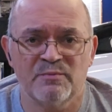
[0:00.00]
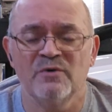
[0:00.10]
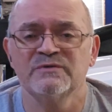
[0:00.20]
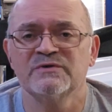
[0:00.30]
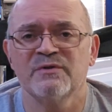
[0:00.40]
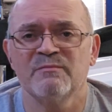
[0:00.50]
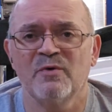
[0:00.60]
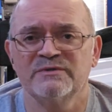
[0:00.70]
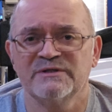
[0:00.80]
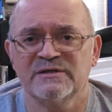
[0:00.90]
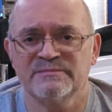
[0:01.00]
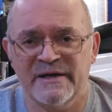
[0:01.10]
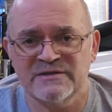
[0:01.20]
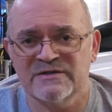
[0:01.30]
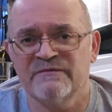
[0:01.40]
The Pros are the most
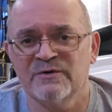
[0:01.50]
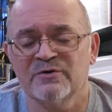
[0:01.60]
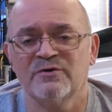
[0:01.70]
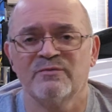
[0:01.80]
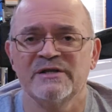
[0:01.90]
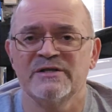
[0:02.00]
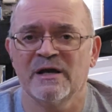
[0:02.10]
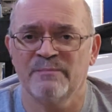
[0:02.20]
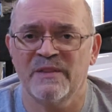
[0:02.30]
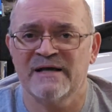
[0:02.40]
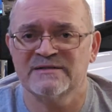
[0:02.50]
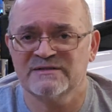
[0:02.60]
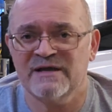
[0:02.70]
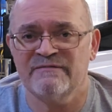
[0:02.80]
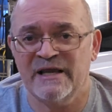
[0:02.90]
expensive. They're going to run you up in that
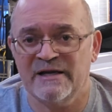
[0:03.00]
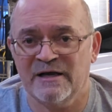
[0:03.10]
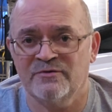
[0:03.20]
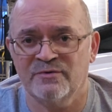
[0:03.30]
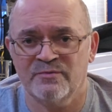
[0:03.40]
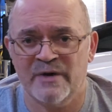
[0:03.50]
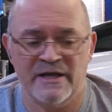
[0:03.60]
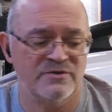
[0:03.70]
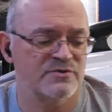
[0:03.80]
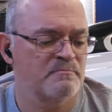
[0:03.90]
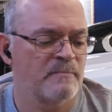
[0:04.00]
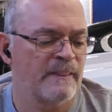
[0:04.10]
$700, $800 range.